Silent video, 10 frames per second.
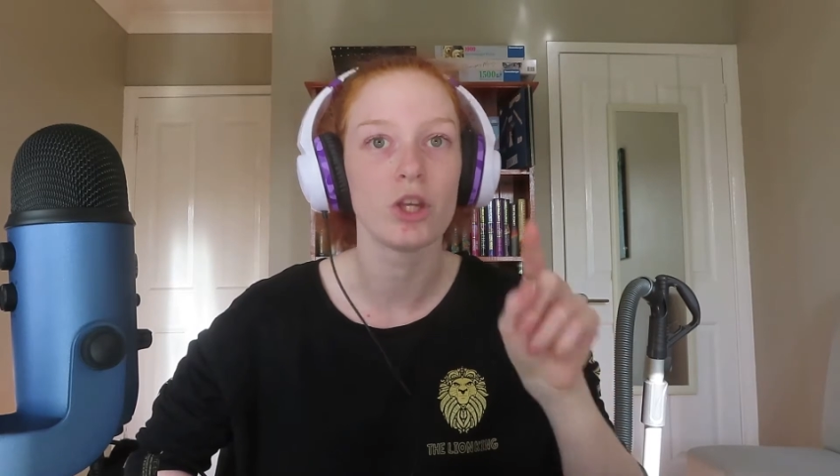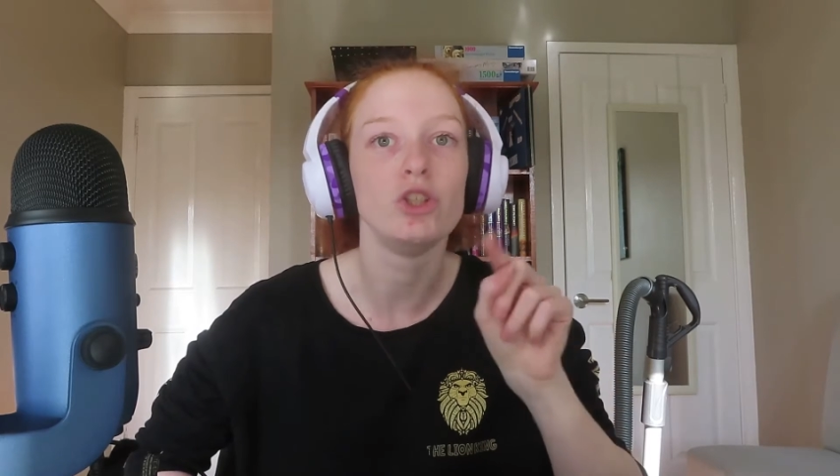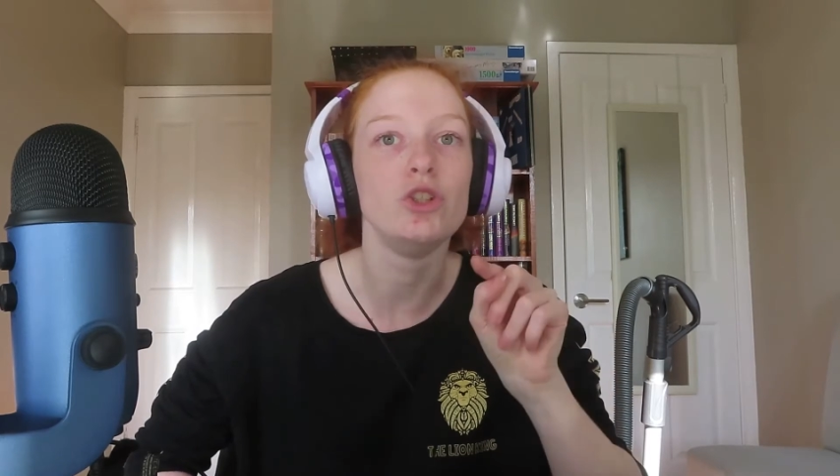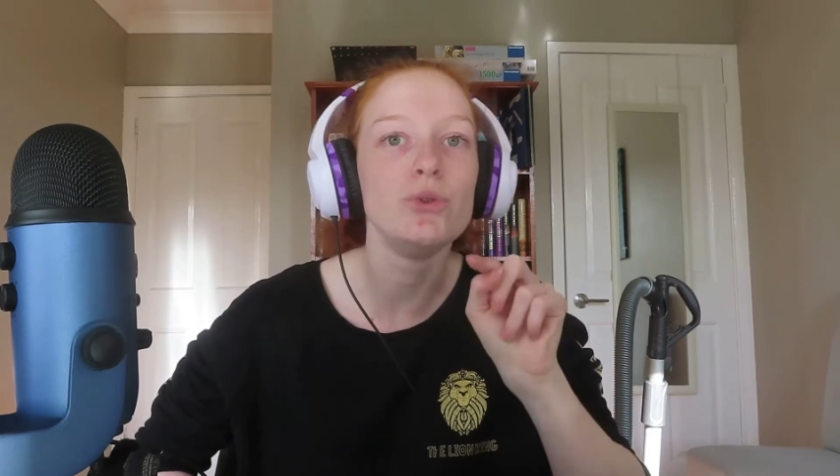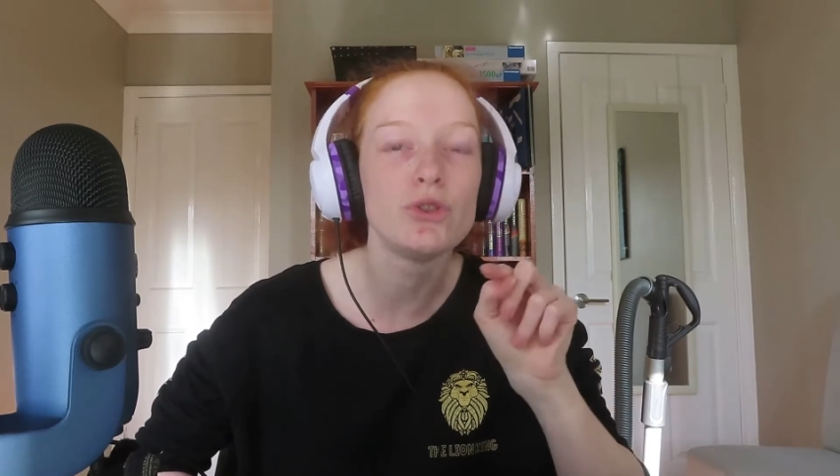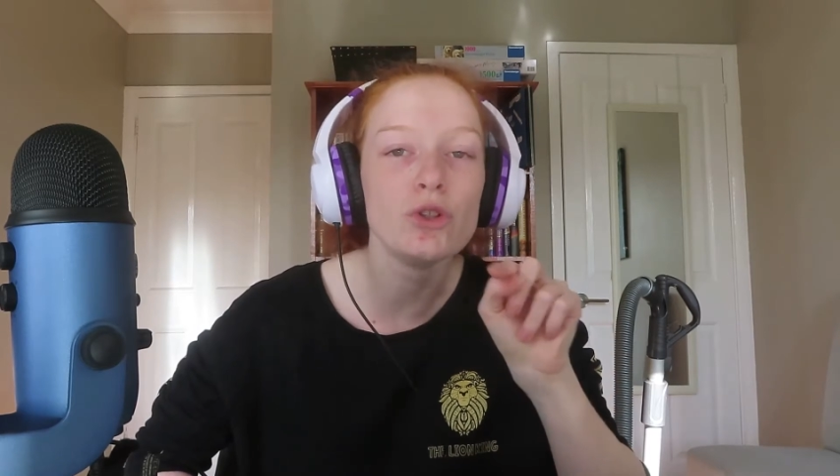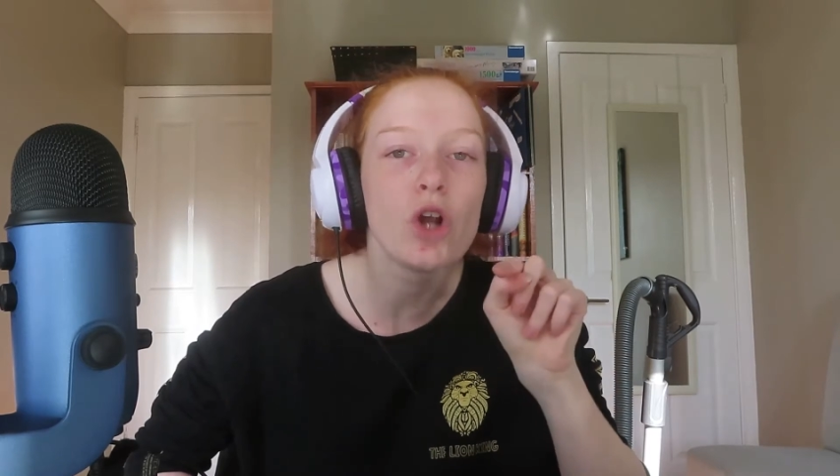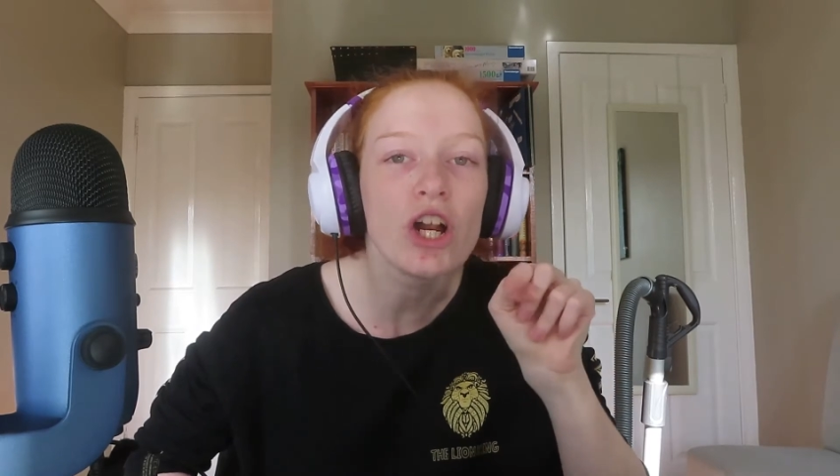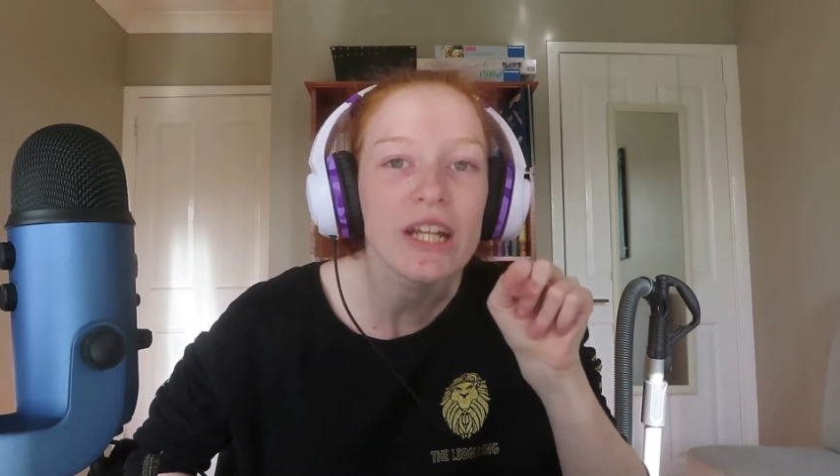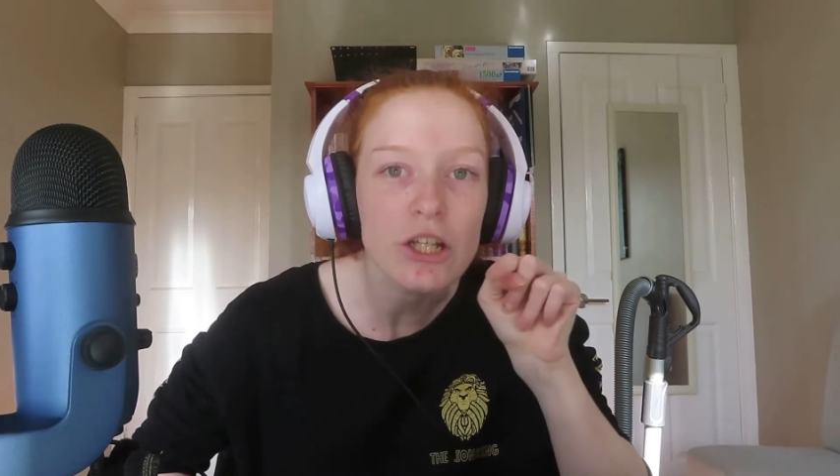You do
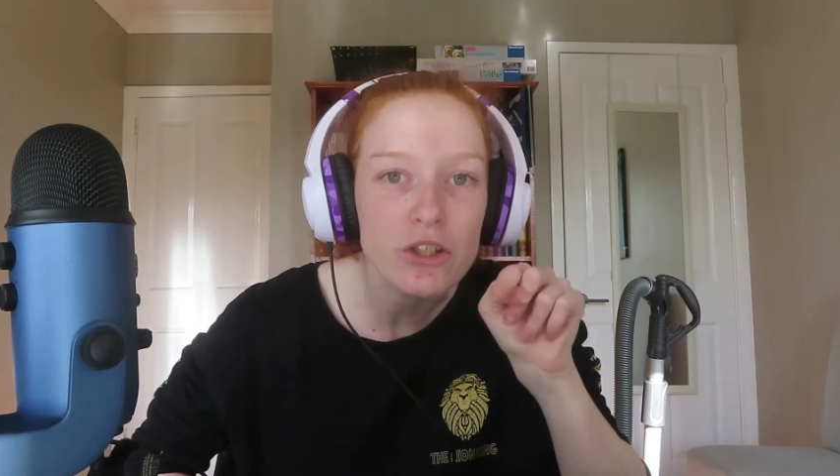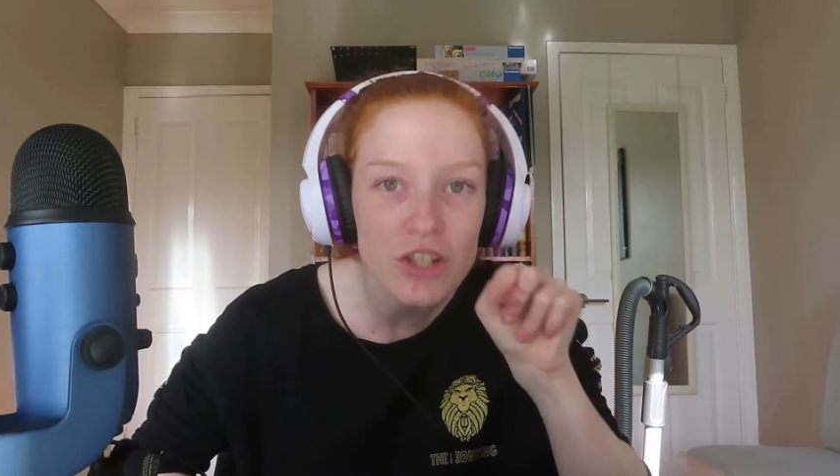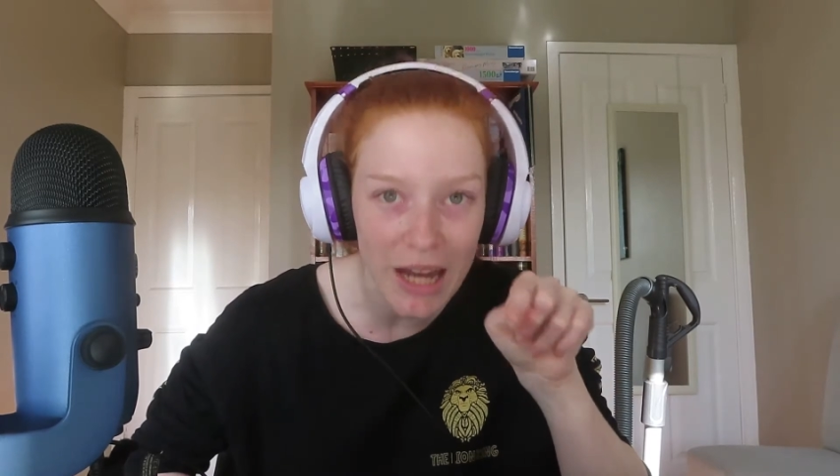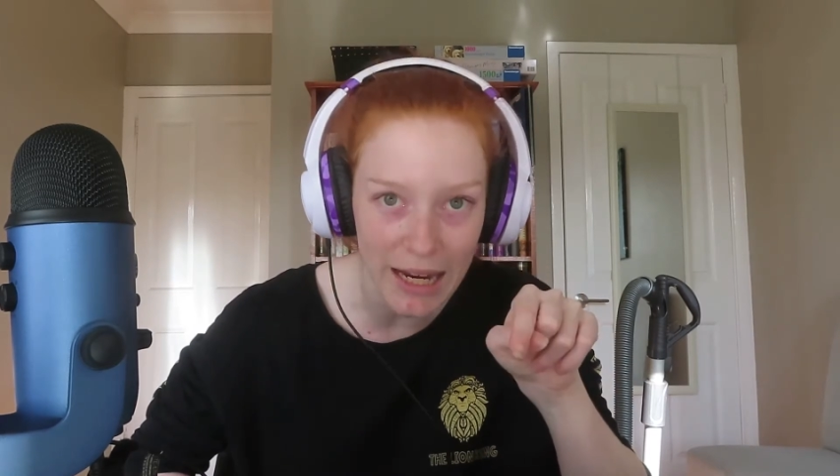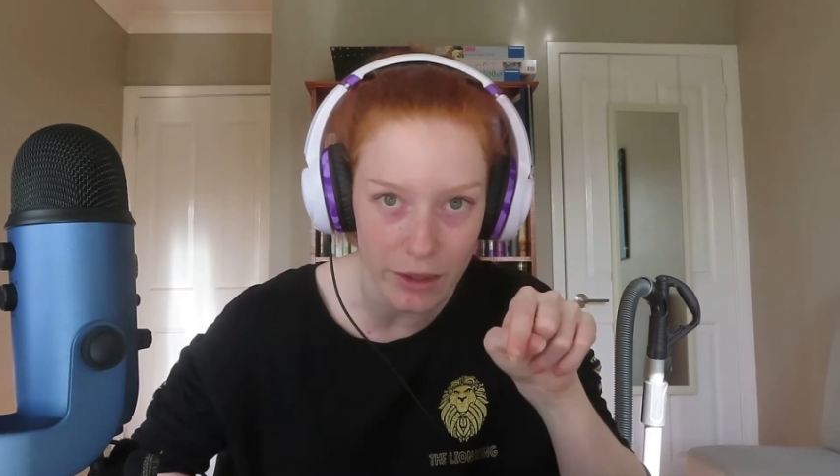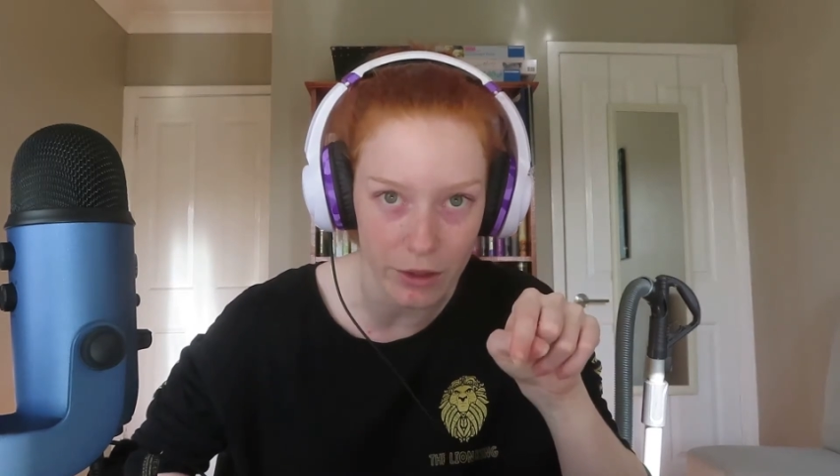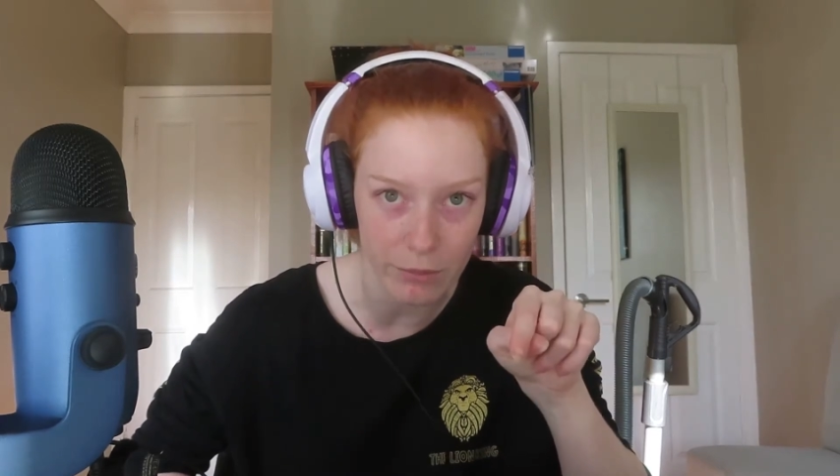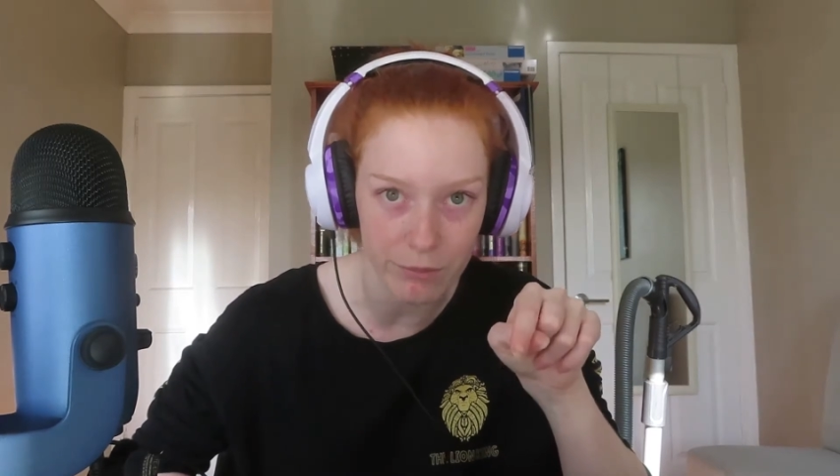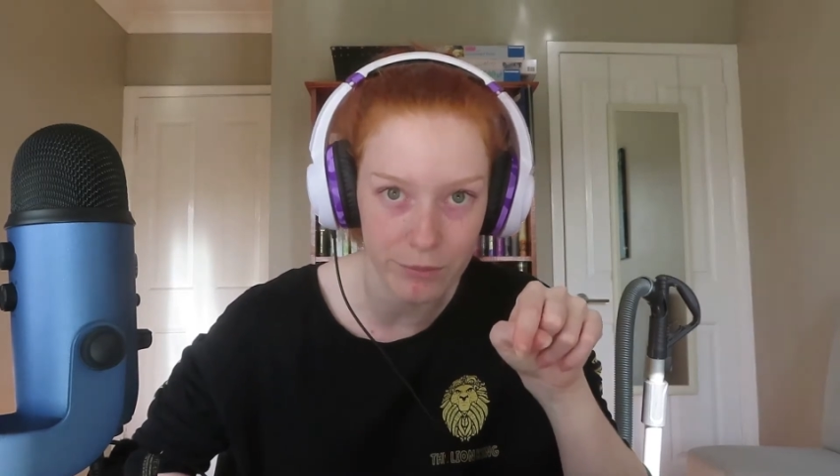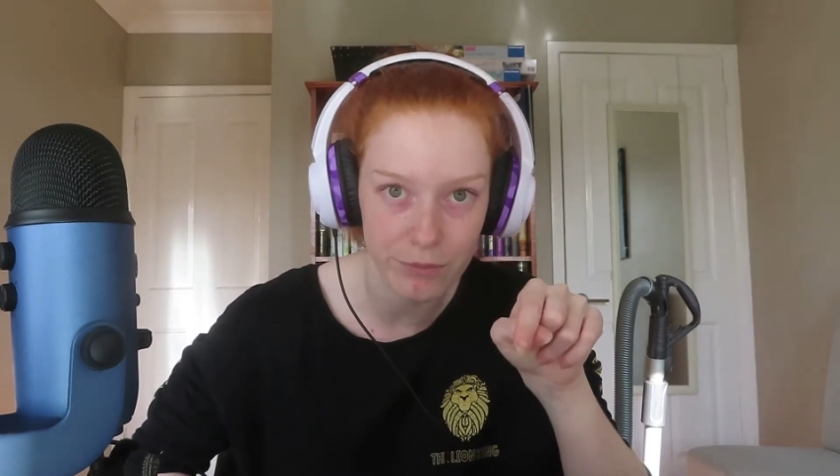not need to take them.